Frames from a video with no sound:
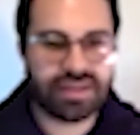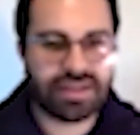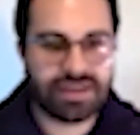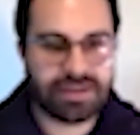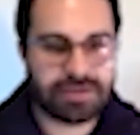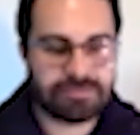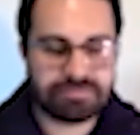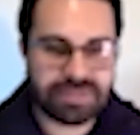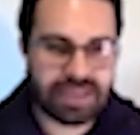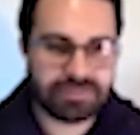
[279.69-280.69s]

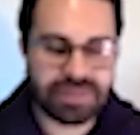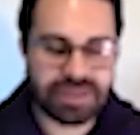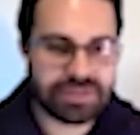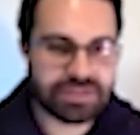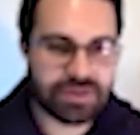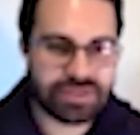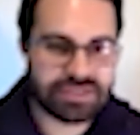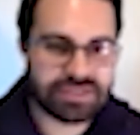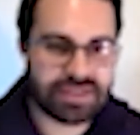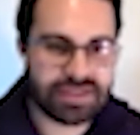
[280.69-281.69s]
Yeah, it was always
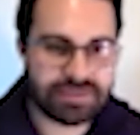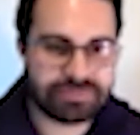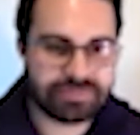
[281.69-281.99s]
a